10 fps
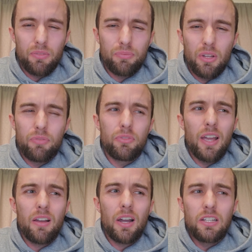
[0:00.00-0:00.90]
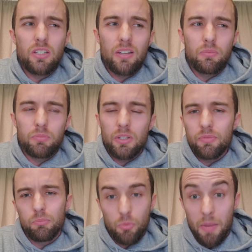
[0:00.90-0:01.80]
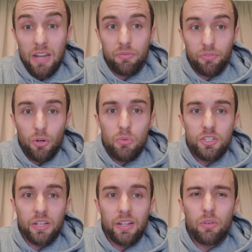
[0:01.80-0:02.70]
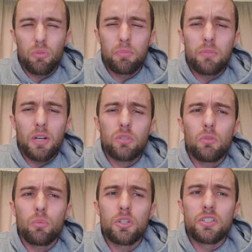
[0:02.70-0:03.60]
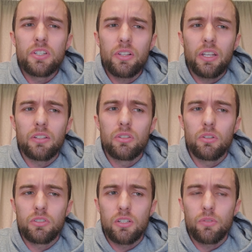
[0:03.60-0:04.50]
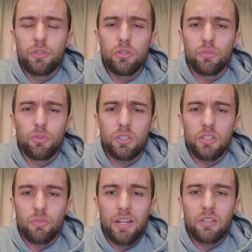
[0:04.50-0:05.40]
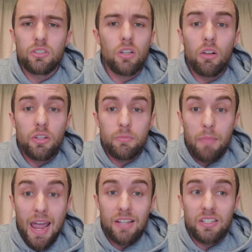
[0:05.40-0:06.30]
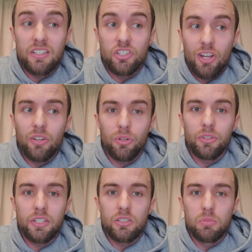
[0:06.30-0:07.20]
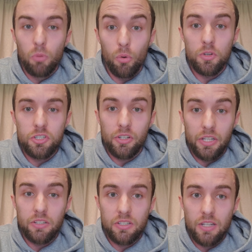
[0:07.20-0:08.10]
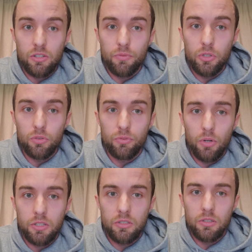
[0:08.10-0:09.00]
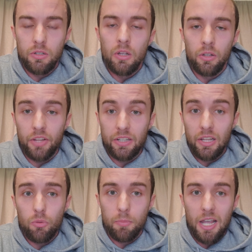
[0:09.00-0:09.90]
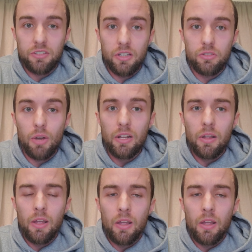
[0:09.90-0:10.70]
the, if that ice had if remained frozen, it would be much more resilient to the centrifugal forces, right? Solid mass in general is more resilient to centrifugal force than liquid mass is, right?